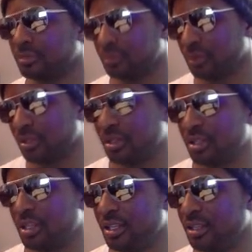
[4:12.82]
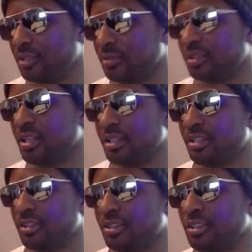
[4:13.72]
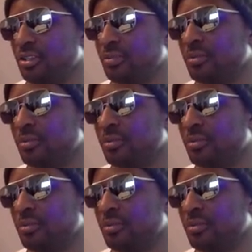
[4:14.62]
or the nth, or the third cube.